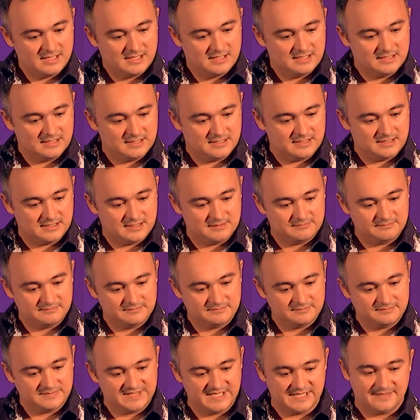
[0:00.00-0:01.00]

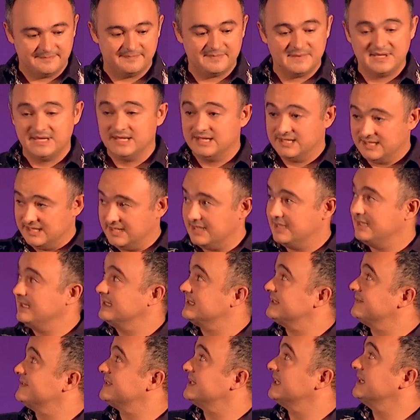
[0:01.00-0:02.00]
Yeah. And
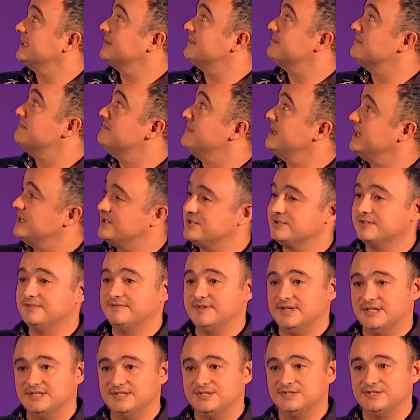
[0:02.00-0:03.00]
as I've said, major
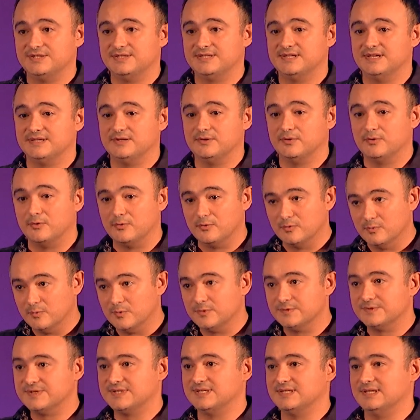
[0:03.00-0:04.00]
advantage is that
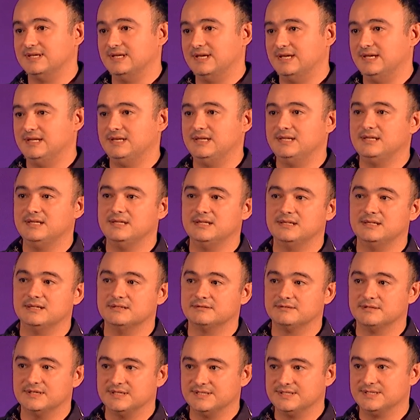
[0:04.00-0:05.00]
almost any
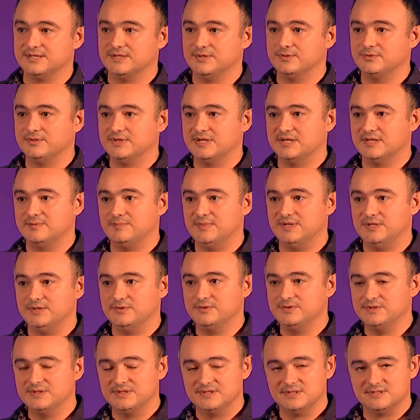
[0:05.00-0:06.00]
Rust code can be
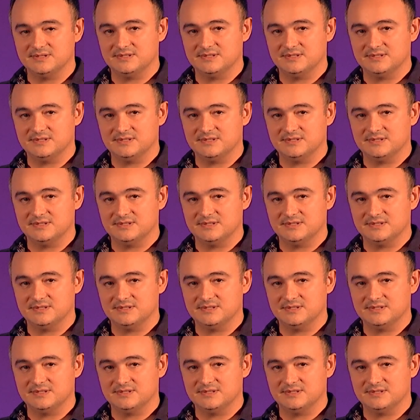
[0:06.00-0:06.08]
used,